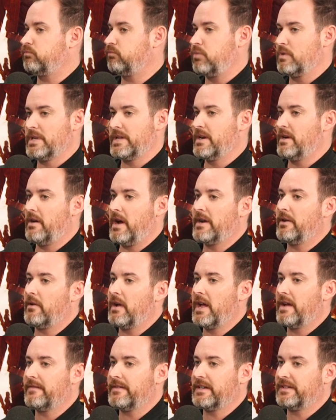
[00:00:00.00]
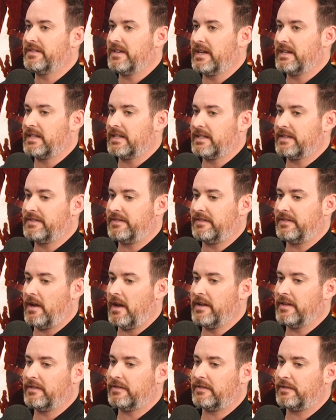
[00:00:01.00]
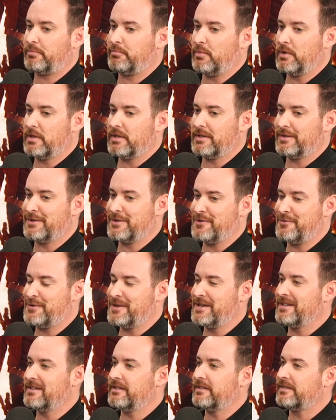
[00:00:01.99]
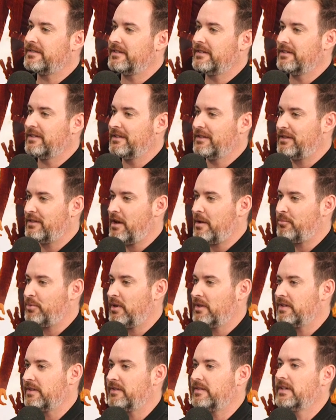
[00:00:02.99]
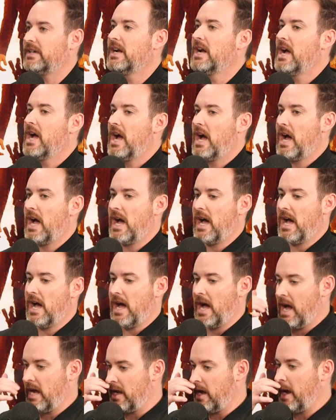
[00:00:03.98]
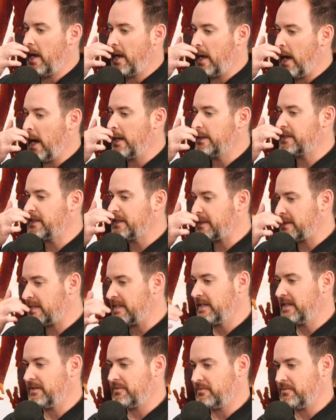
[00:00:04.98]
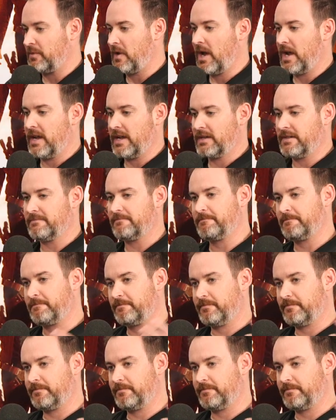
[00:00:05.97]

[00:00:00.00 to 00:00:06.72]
you know, I don't have an exact science going into this thought process here. I just think Ryan's